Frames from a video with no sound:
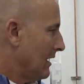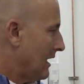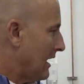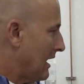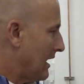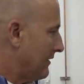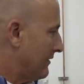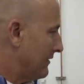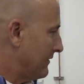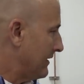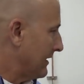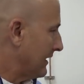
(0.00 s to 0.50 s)

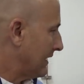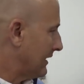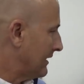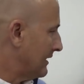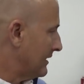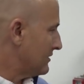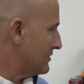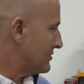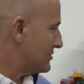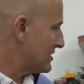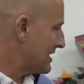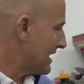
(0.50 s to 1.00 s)
and then they get
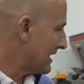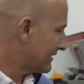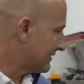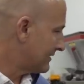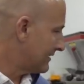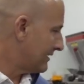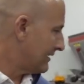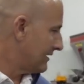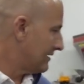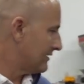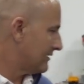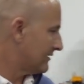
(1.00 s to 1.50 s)

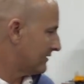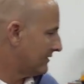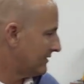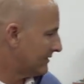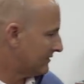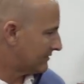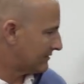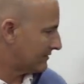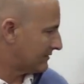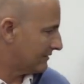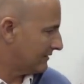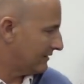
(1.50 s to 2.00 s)
injected into
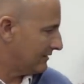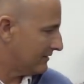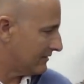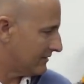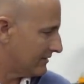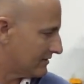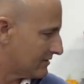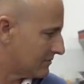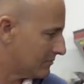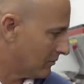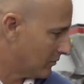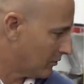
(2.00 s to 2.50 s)
this into
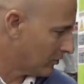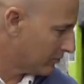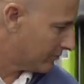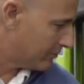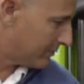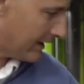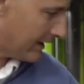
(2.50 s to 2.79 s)
this mold